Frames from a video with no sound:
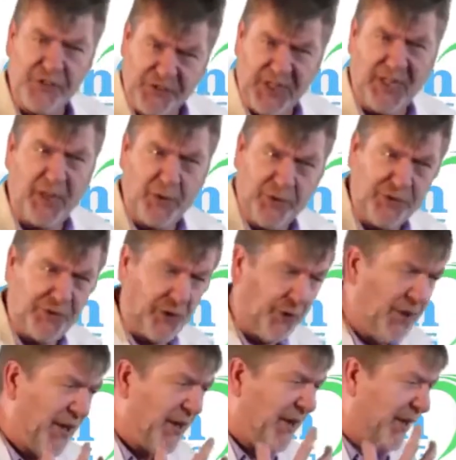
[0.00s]
sounds. So
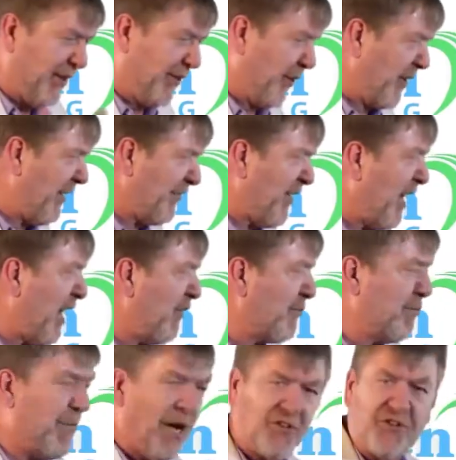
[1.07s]
you don't have to have
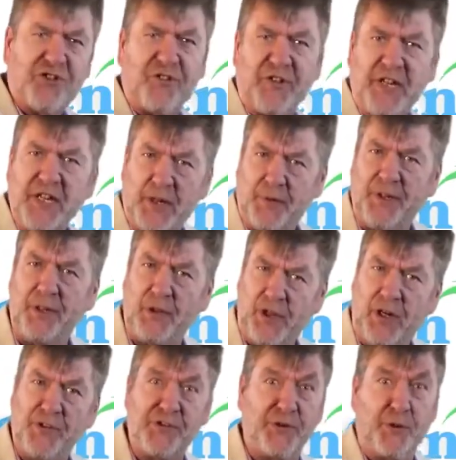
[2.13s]
much of a hearing
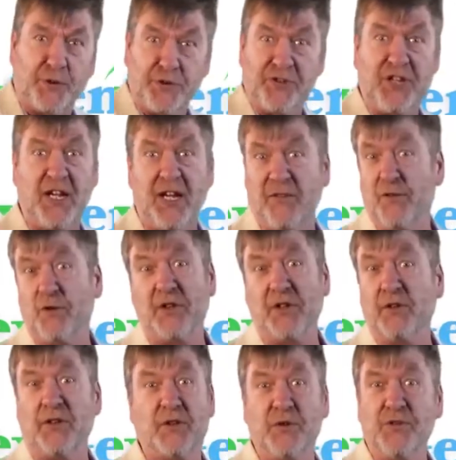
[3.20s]
loss in order to have
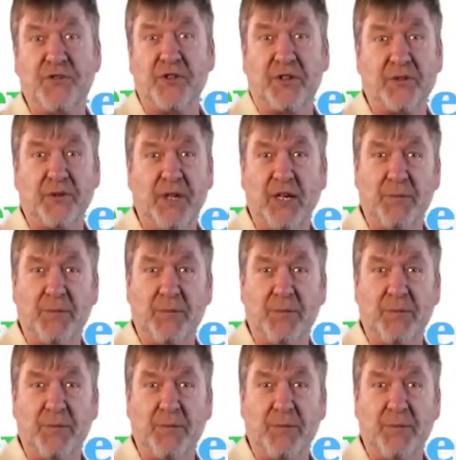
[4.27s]
otoacoustic